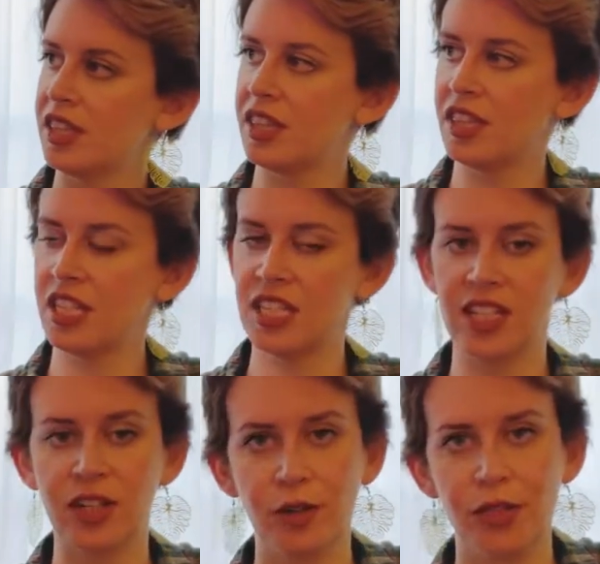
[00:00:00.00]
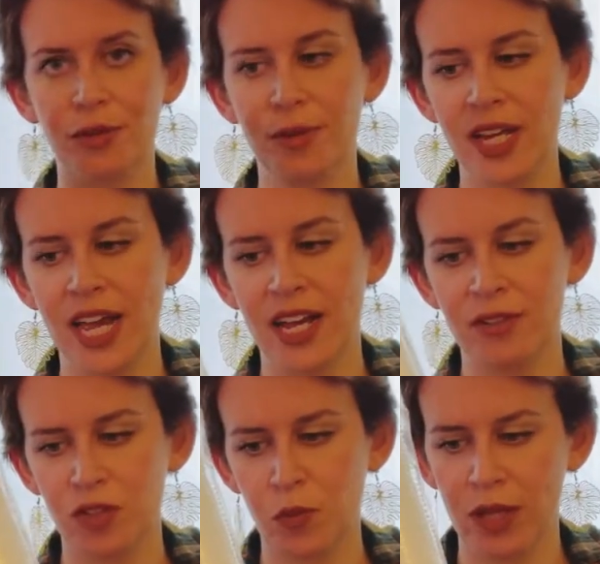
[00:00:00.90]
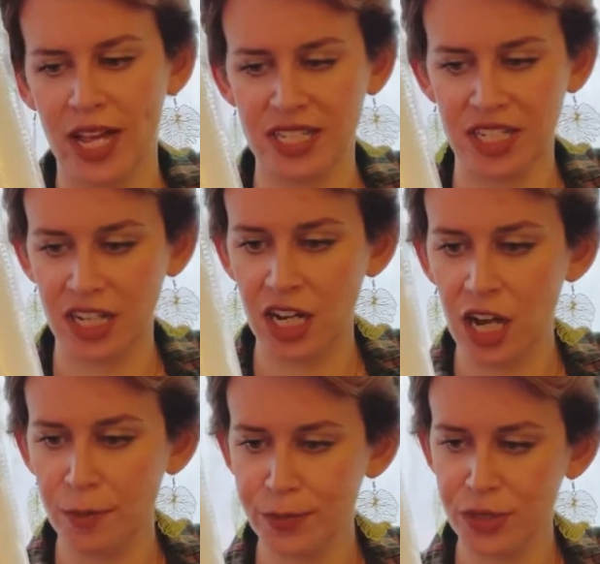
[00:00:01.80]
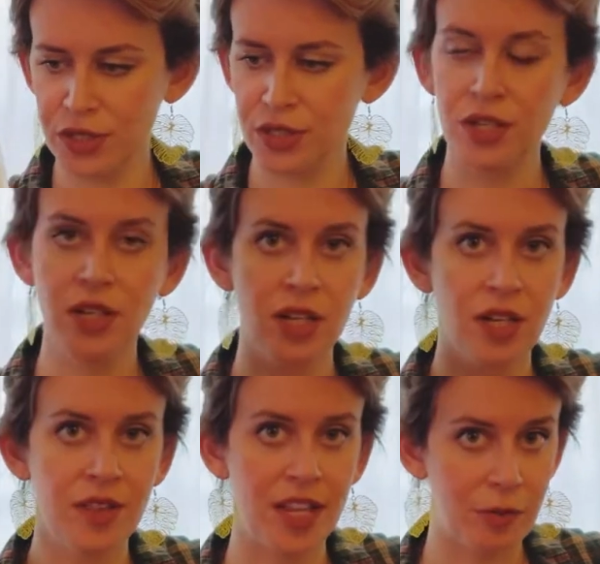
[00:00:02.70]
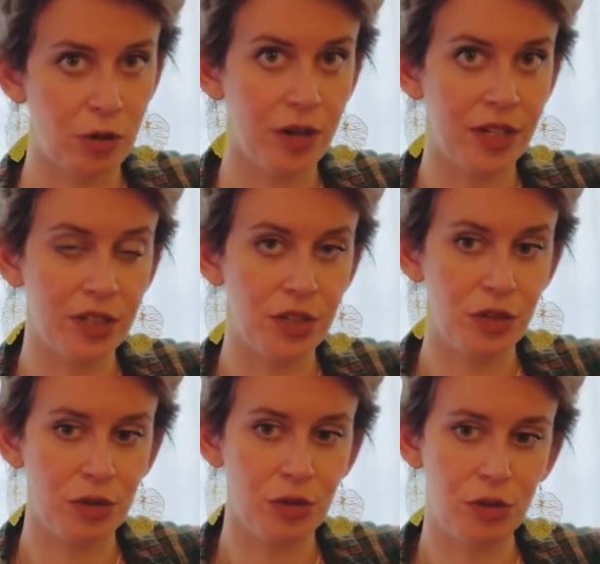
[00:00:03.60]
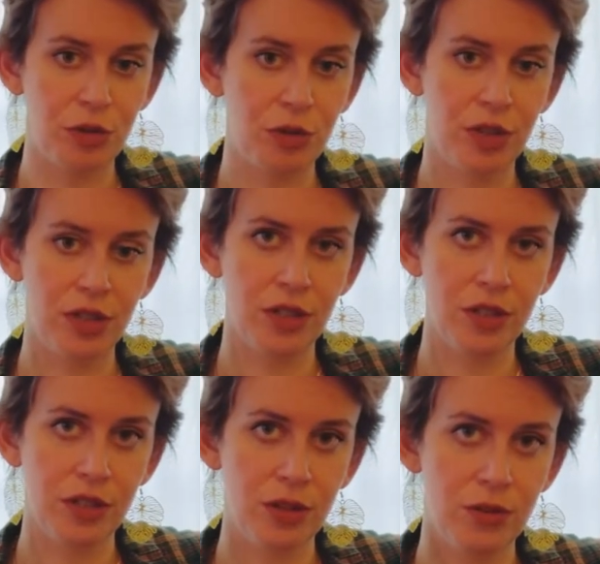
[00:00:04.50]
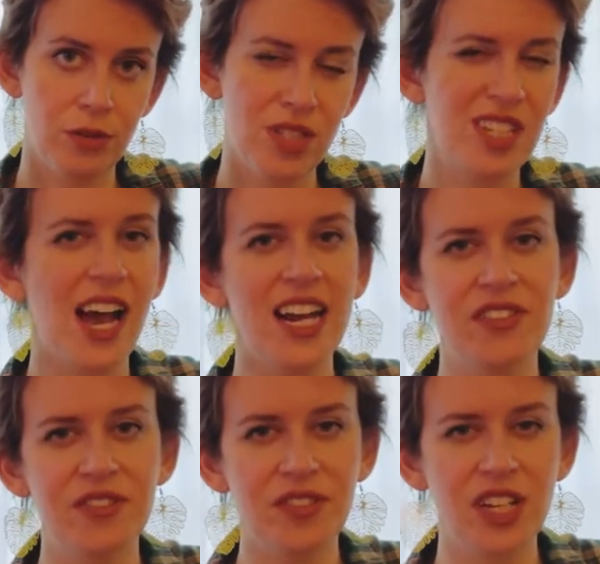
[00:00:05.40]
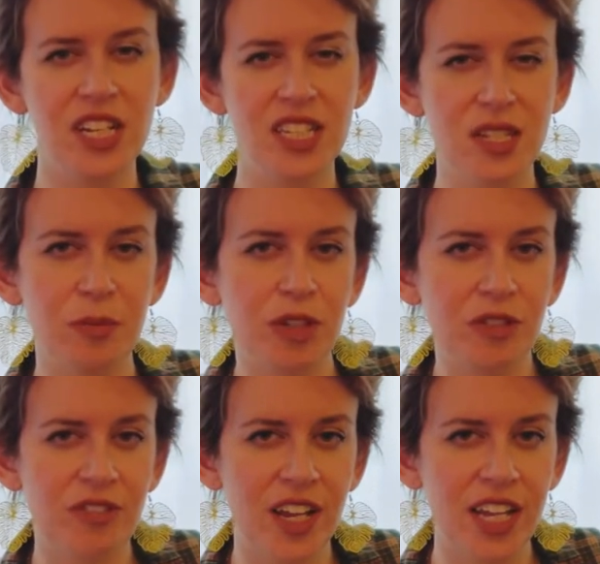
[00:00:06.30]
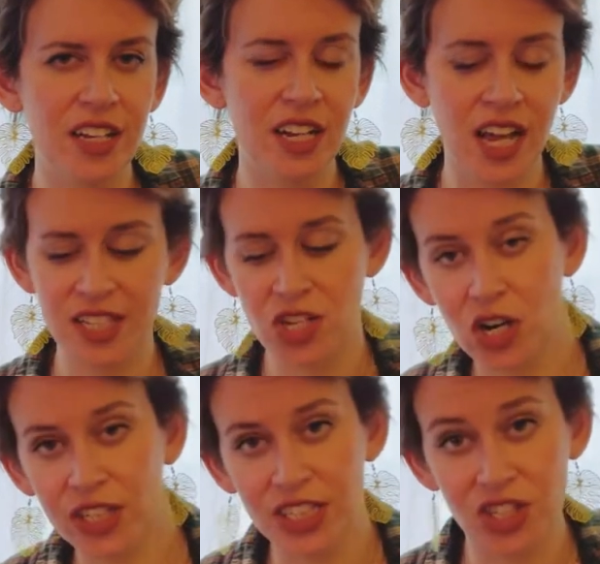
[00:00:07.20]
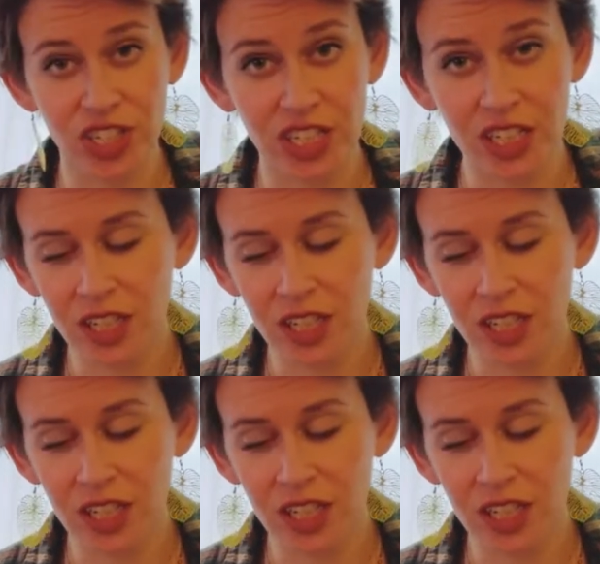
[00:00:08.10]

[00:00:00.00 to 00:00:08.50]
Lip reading: these little 3-ounce plastic cups that I'm going to use kind of in a similar vein as Harley G.